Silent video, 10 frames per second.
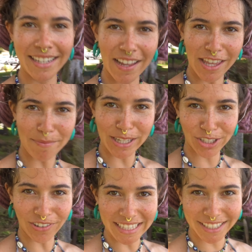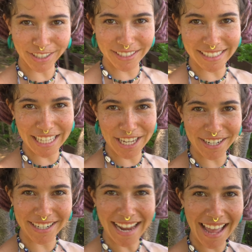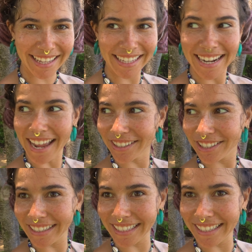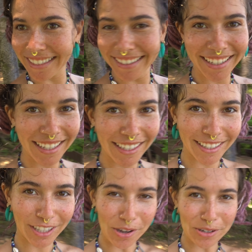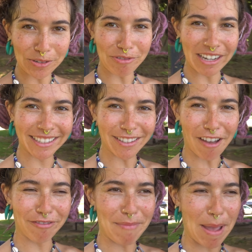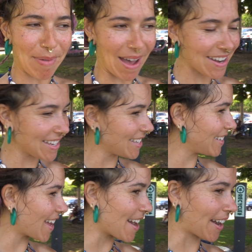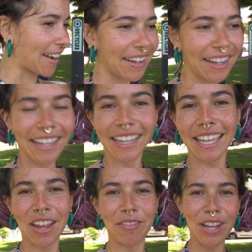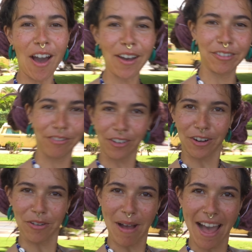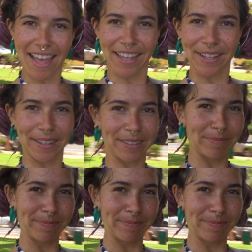Now that my dreads are secured, I can actually go rinse off my body and carry on for a while.